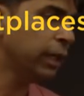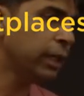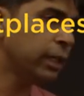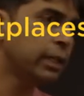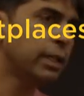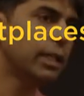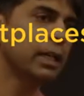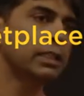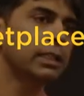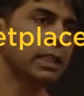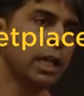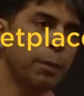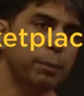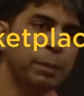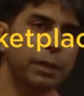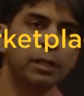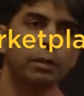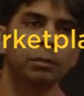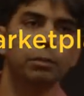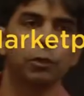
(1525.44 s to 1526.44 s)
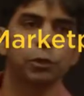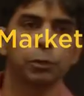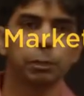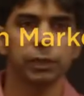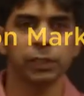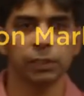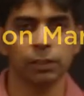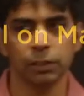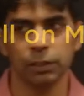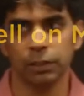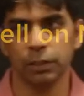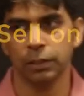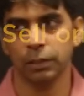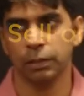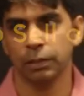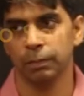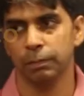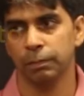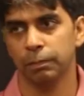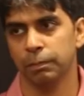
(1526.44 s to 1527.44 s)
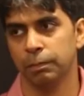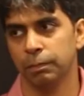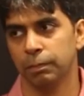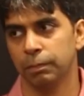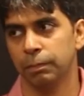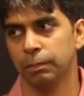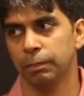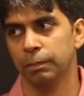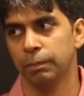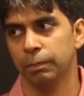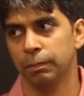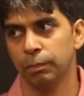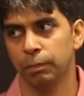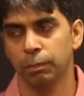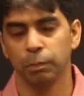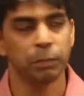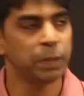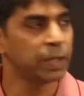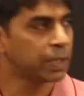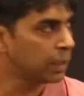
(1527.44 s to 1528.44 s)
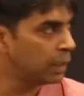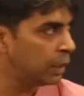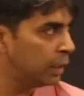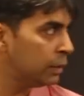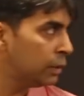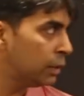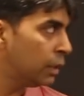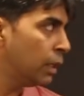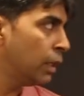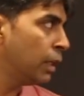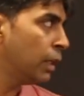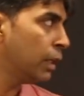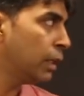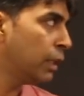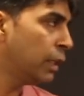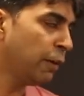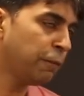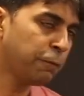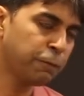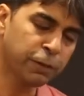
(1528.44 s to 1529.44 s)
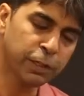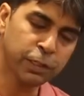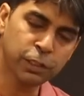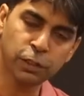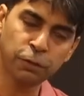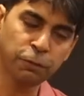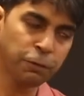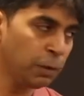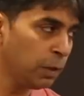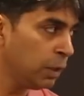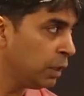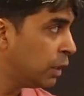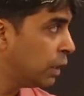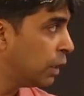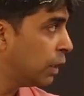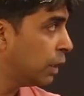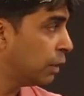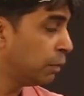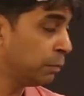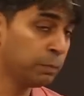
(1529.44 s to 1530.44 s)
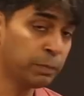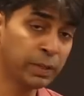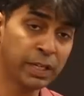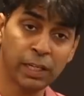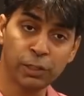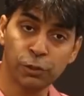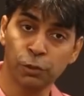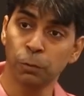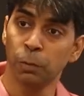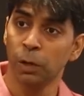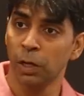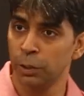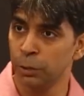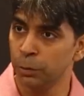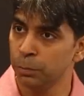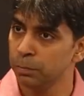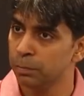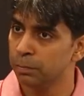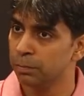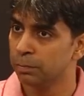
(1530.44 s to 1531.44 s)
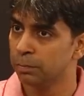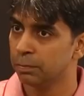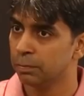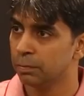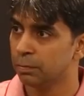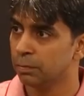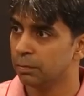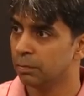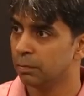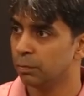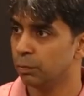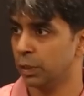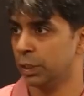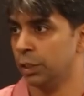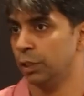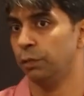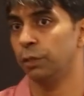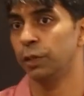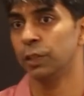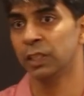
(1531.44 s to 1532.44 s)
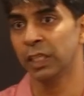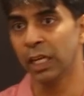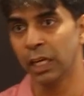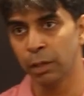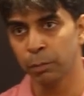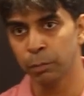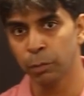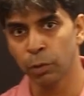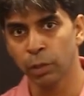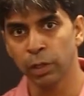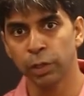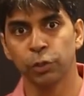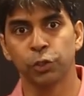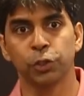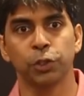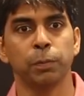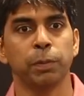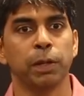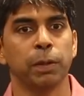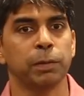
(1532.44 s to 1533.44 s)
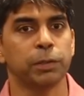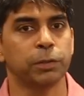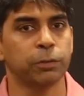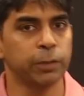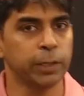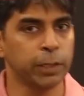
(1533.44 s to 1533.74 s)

it does happen in most businesses. Because they first of all get you volume, because if you're selling more, you should be able to